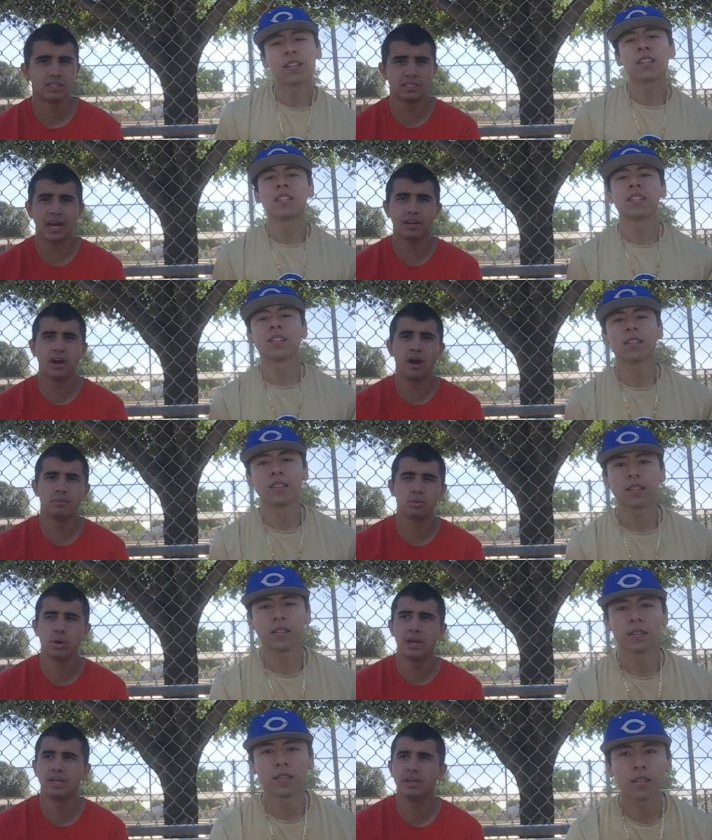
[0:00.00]
Speaker 1: Ty Cobb,
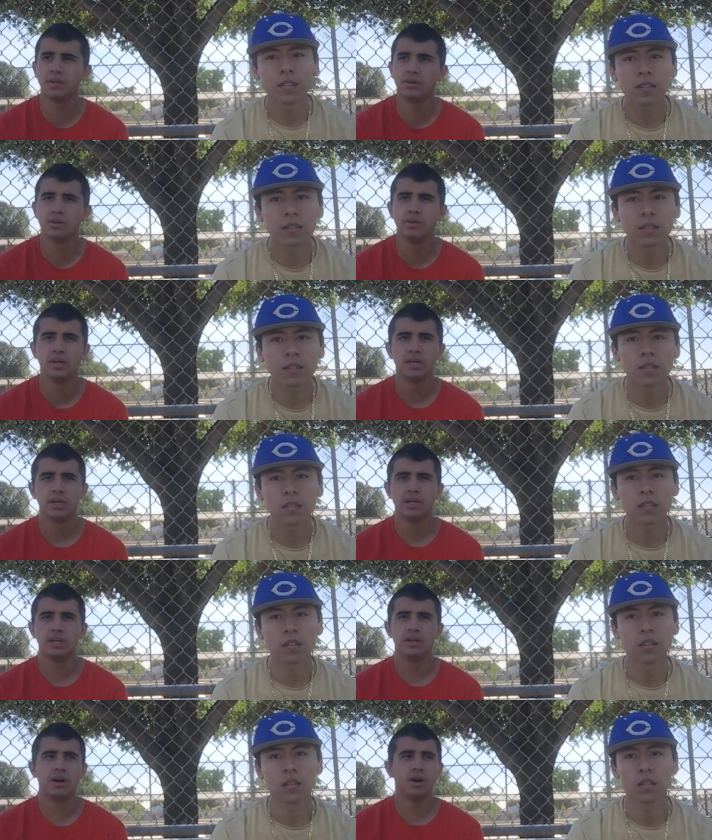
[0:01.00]
great hitter.
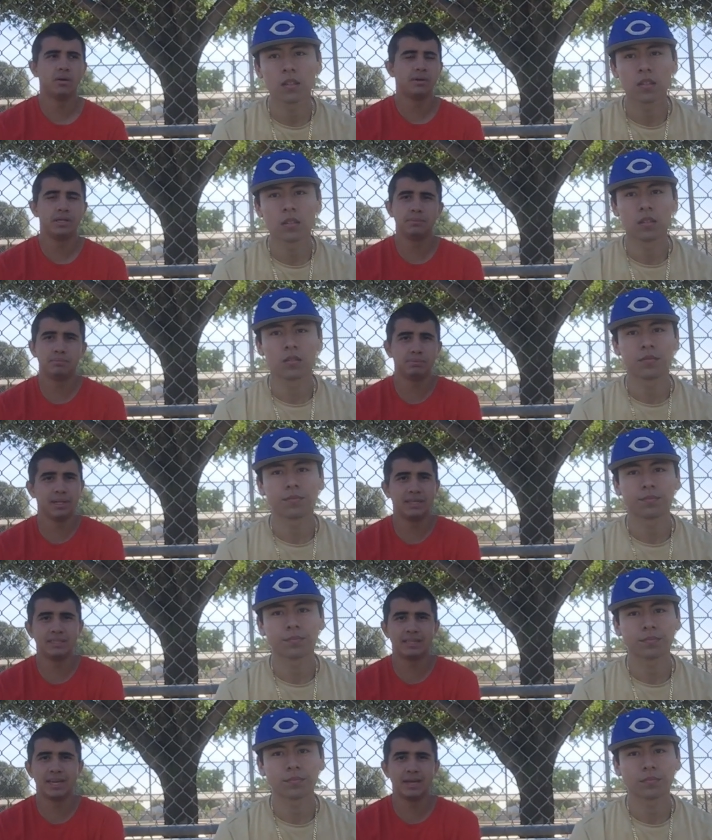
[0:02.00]
You know, he played
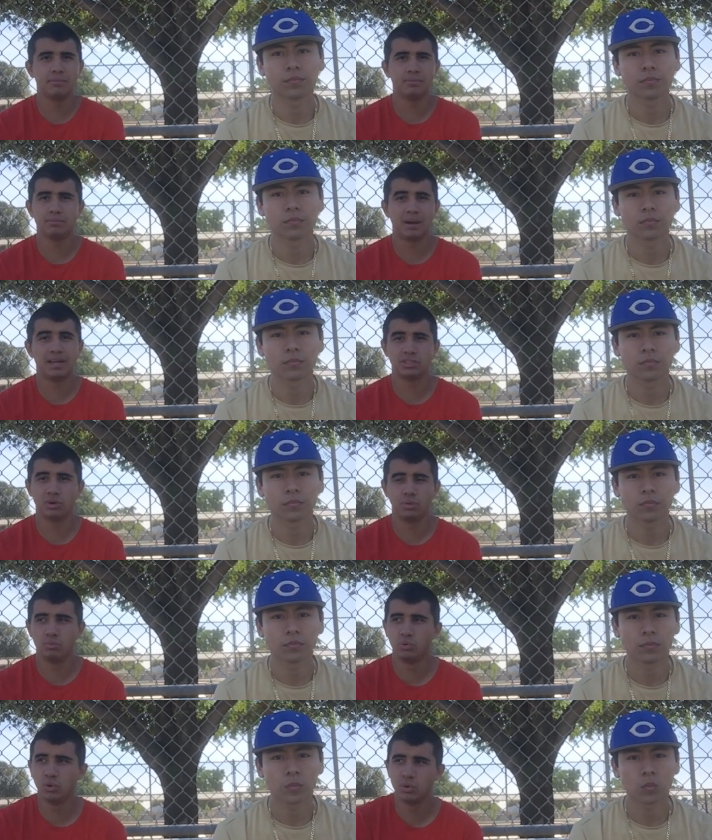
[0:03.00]
the game by his own
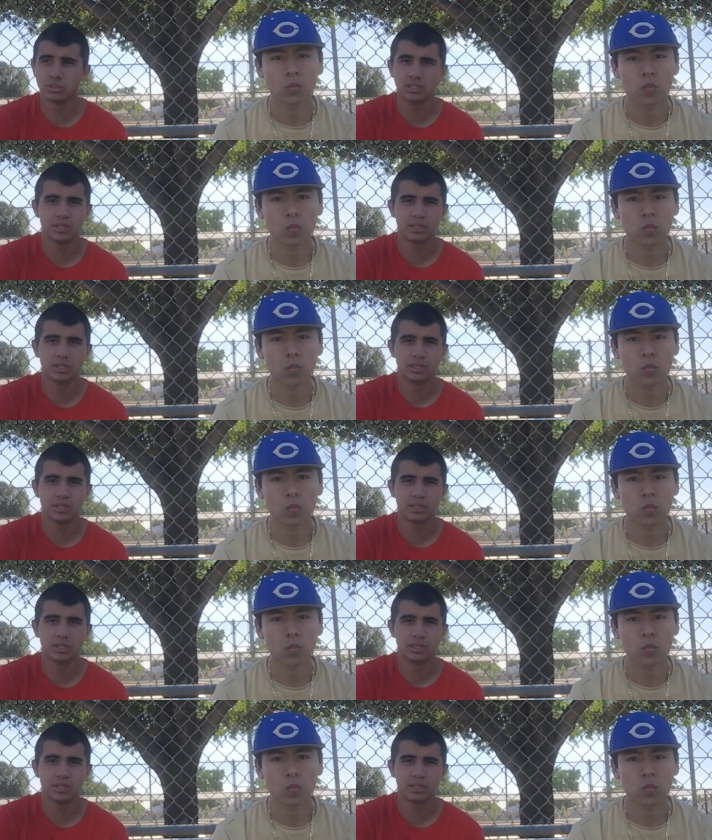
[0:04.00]
rules,